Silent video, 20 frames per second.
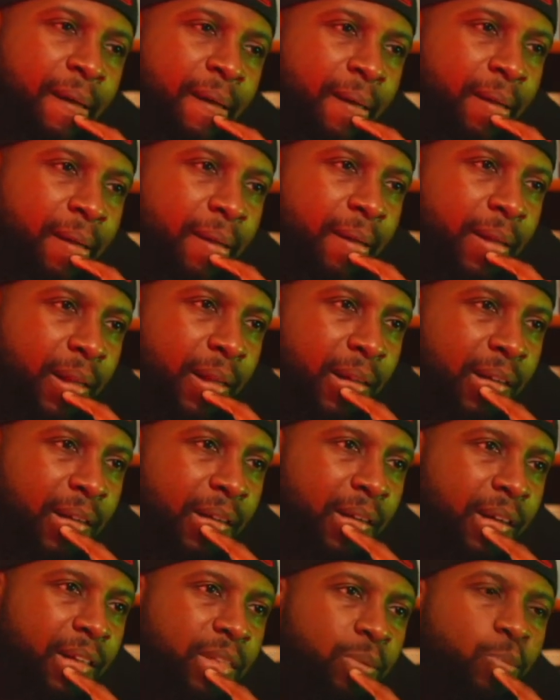but yeah.
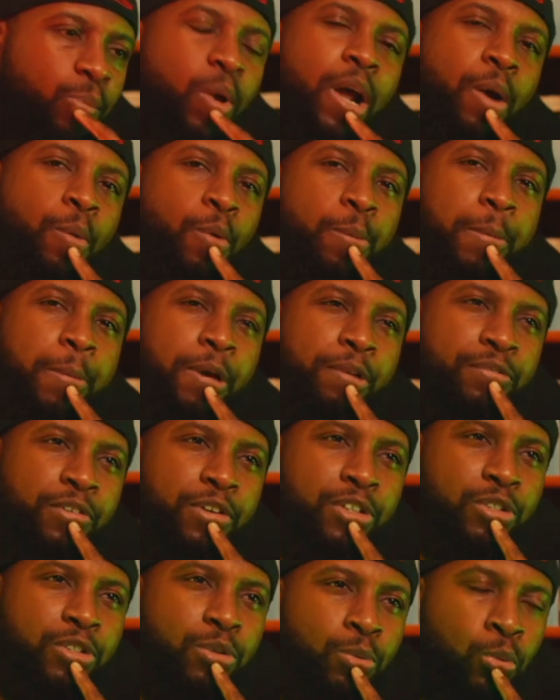When I
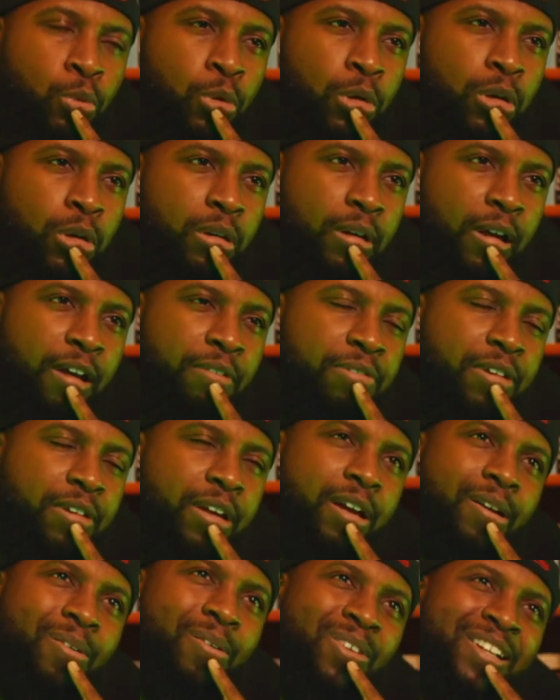won my first award,
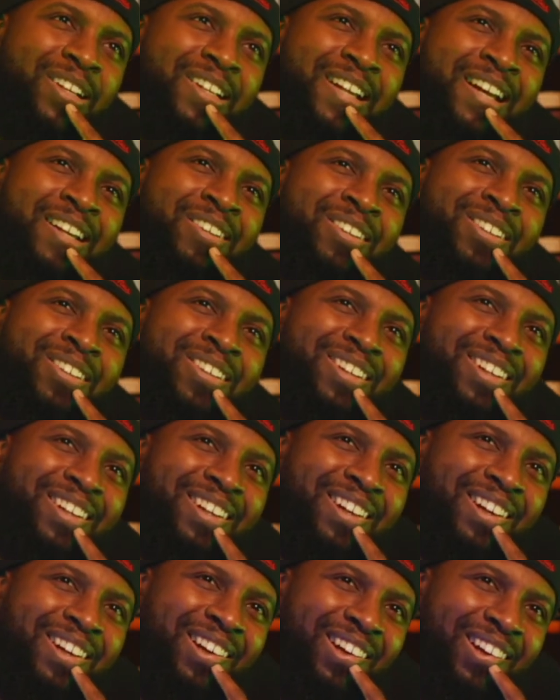I think what did I
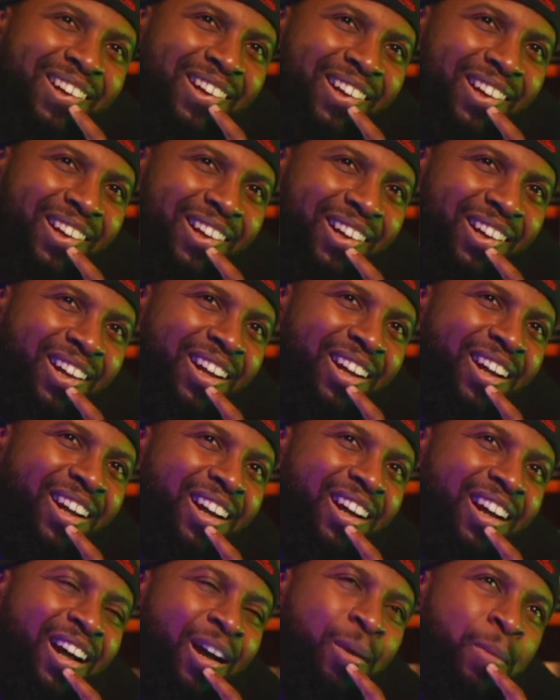do?
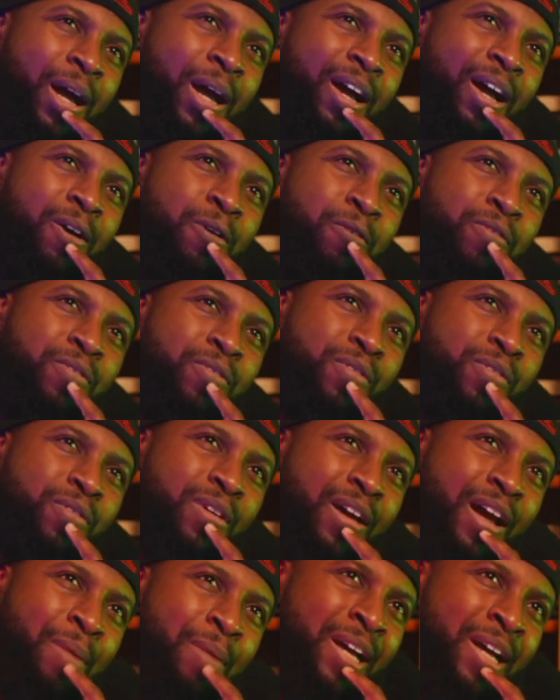I might
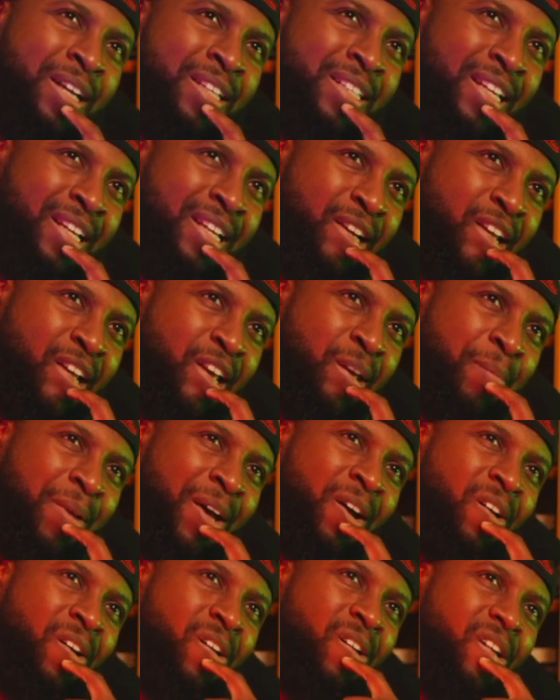have I might have sent
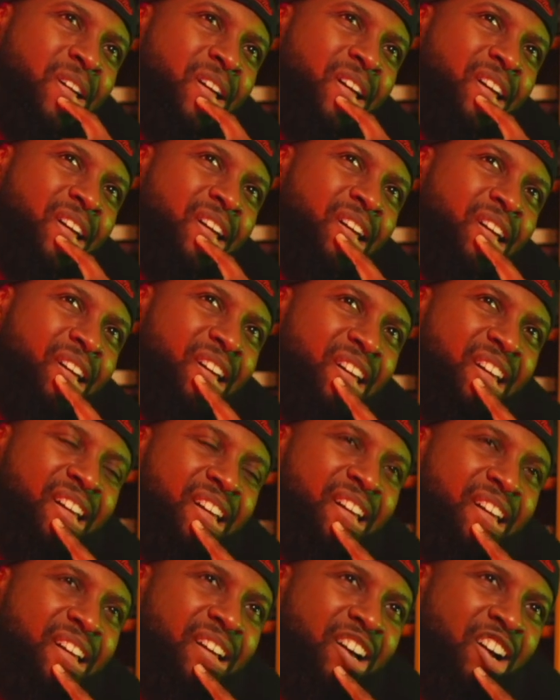an email.
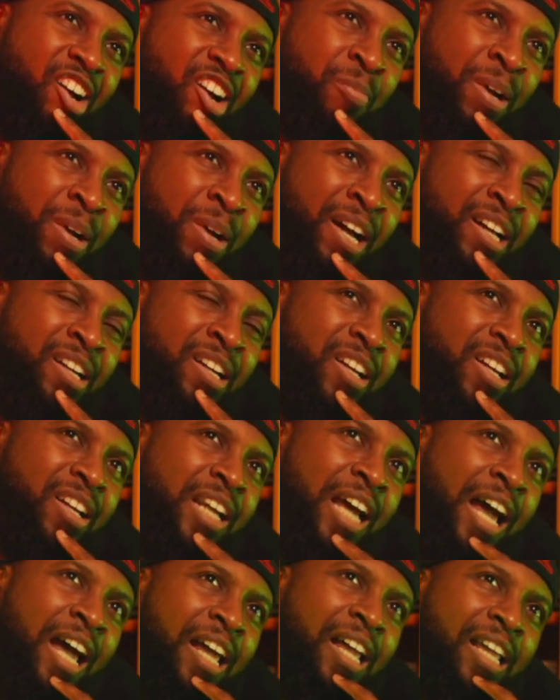I might
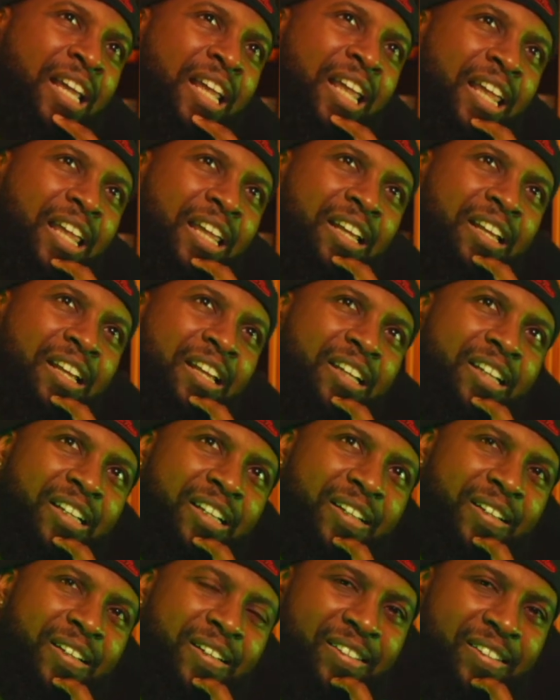have done that
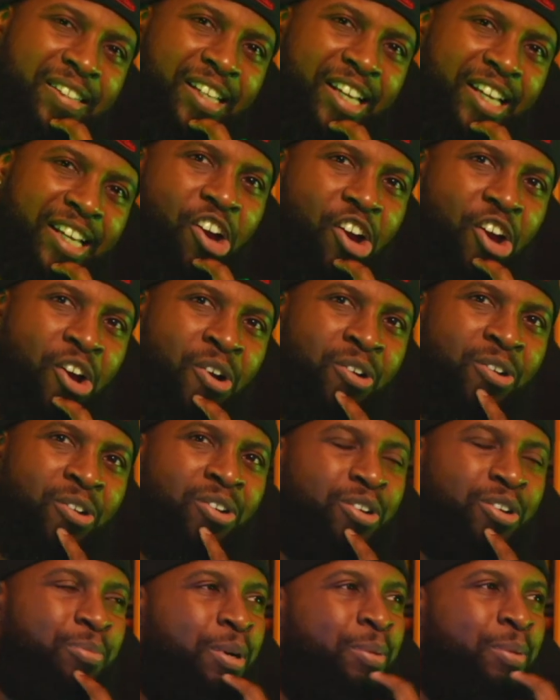saying,
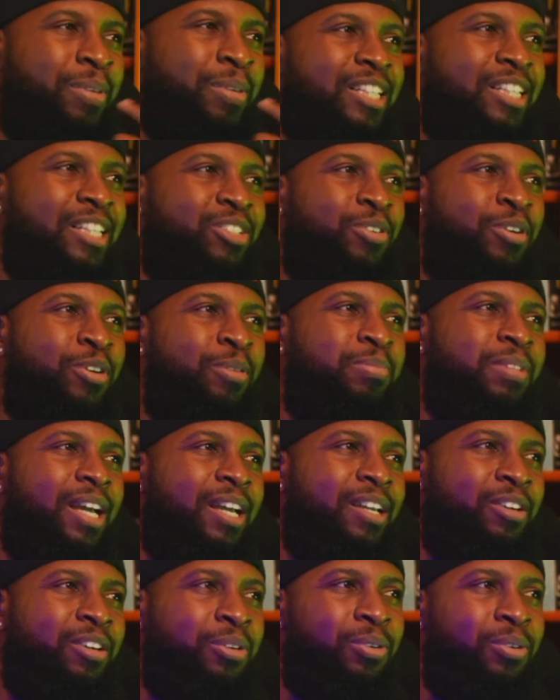"Oh, remember that
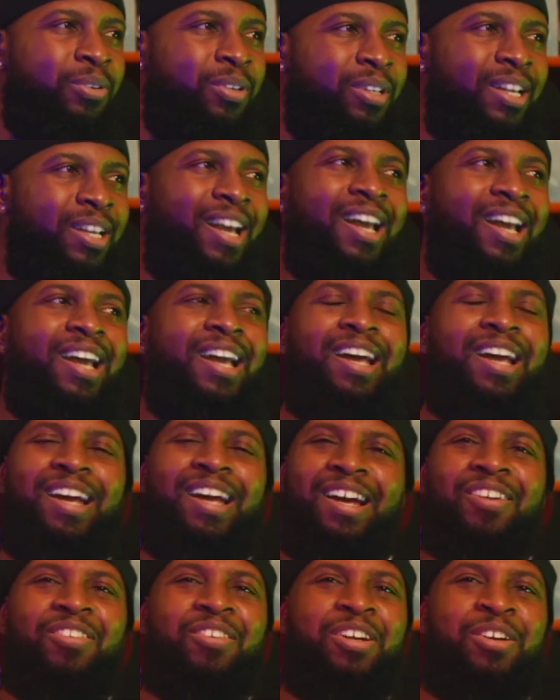script that you?
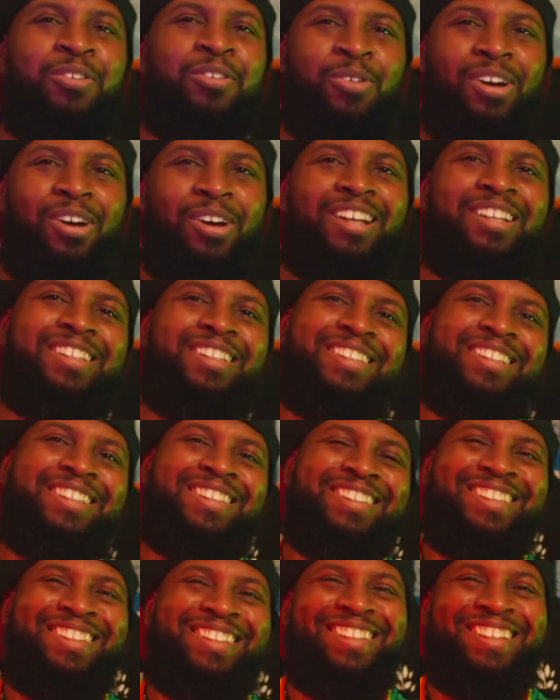Yeah, I want
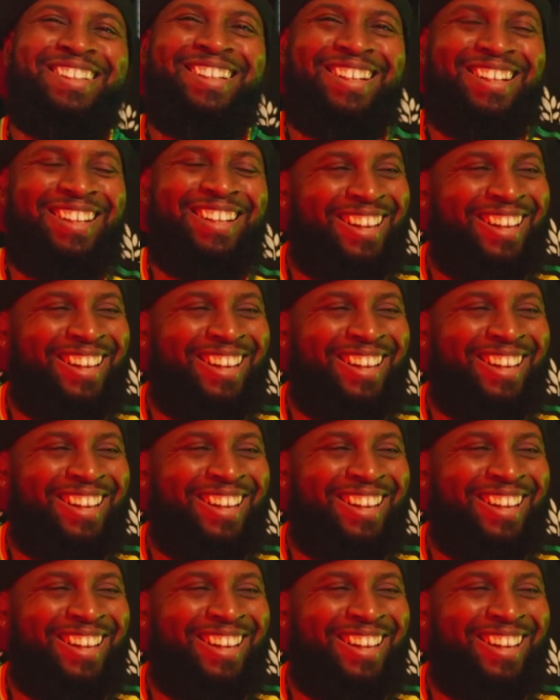to."